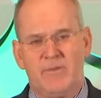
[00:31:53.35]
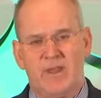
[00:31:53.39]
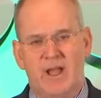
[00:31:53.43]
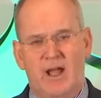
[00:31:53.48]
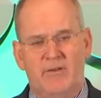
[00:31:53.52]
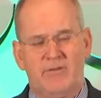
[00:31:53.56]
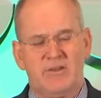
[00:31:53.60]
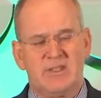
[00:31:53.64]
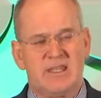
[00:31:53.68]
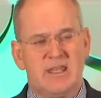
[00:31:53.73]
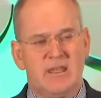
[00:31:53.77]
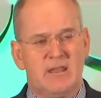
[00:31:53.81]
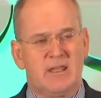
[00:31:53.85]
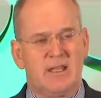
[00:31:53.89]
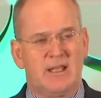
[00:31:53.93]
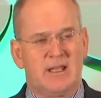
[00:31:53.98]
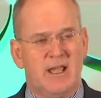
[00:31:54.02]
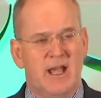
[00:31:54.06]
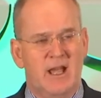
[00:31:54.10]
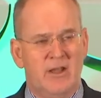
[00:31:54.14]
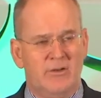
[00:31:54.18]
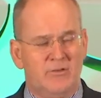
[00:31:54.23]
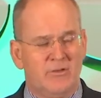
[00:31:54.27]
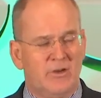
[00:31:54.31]
Obviously, the
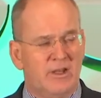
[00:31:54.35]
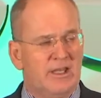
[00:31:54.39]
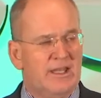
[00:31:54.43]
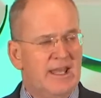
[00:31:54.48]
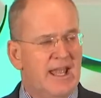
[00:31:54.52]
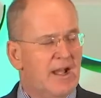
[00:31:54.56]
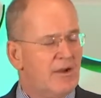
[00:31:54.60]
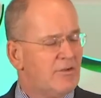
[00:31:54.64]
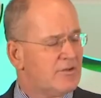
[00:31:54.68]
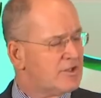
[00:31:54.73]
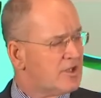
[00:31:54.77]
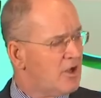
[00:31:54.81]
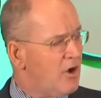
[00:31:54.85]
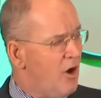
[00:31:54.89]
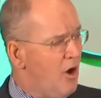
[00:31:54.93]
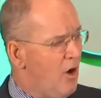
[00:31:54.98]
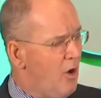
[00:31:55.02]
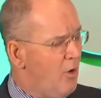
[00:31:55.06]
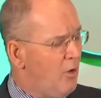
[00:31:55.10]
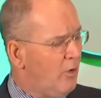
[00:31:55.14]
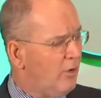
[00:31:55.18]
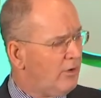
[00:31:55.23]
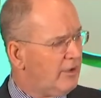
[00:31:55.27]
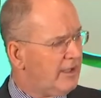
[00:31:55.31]
country now as a
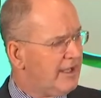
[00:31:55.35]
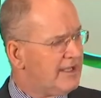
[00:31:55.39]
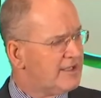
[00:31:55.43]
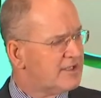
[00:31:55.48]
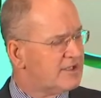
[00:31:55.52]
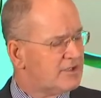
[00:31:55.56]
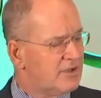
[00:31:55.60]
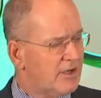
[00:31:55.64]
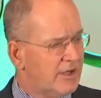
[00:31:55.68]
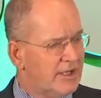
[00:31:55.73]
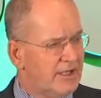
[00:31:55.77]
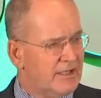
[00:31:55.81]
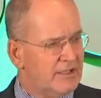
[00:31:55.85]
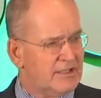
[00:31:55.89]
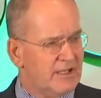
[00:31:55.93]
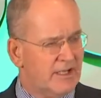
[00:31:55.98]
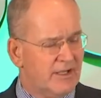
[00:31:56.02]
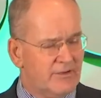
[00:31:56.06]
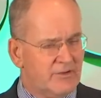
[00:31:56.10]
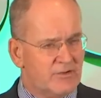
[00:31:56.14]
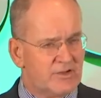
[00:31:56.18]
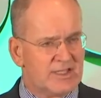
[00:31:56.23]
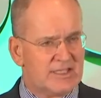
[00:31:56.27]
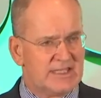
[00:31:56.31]
whole is starting to
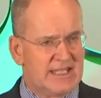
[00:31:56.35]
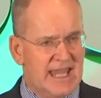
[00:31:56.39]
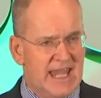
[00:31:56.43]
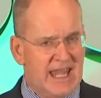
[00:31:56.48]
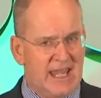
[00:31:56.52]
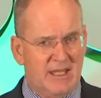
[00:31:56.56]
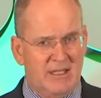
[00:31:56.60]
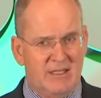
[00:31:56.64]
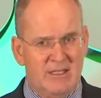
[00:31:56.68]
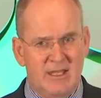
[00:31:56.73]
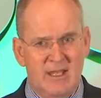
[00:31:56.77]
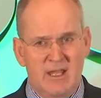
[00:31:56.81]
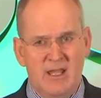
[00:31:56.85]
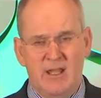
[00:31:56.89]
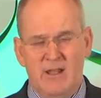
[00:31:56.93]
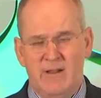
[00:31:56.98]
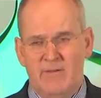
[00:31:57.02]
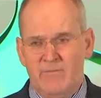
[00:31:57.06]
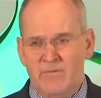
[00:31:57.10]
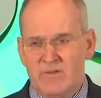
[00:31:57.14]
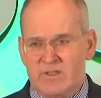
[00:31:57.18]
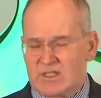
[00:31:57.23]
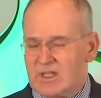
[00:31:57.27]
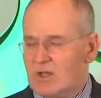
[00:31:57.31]
understand
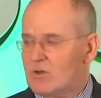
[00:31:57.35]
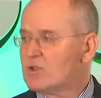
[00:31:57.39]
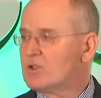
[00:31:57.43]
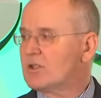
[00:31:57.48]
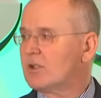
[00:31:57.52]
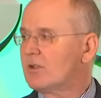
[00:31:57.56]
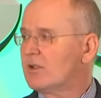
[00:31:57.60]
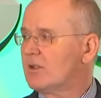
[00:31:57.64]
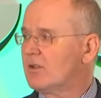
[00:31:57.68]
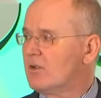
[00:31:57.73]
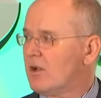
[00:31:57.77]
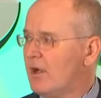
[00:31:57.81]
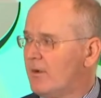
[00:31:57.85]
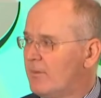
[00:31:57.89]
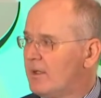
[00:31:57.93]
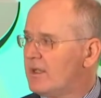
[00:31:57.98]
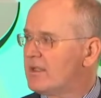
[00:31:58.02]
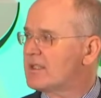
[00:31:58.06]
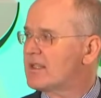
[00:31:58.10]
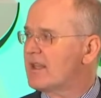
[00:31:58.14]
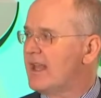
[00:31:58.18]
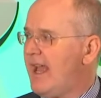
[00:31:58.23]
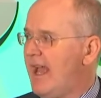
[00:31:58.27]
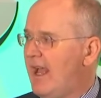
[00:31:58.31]
social
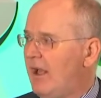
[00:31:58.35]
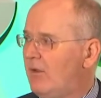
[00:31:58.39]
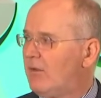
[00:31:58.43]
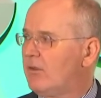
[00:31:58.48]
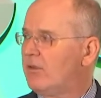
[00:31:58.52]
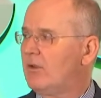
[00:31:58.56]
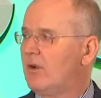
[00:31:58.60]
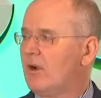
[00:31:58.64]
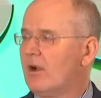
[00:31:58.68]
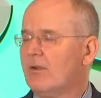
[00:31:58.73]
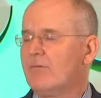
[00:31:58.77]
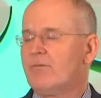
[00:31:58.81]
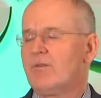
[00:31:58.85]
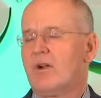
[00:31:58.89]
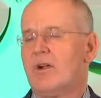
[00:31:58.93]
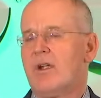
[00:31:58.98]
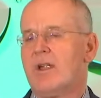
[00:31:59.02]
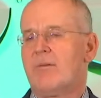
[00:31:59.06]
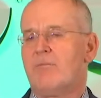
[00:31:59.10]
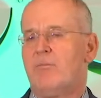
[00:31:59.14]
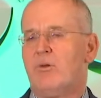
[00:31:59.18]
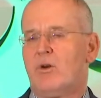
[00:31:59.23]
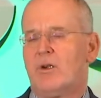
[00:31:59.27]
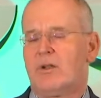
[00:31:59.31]
determinants of health are a
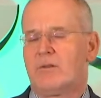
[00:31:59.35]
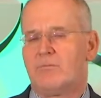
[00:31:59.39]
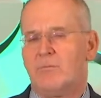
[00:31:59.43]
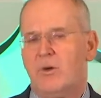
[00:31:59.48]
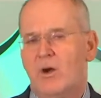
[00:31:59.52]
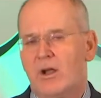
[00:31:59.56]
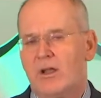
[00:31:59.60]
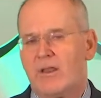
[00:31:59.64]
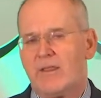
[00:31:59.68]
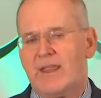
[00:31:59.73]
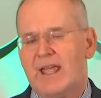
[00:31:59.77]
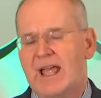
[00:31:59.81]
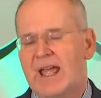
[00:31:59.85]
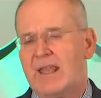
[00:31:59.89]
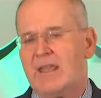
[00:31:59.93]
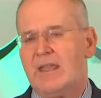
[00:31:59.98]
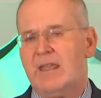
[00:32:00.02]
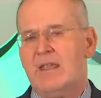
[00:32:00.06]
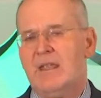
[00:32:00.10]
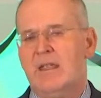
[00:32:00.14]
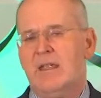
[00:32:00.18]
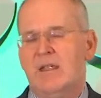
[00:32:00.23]
very important part of that.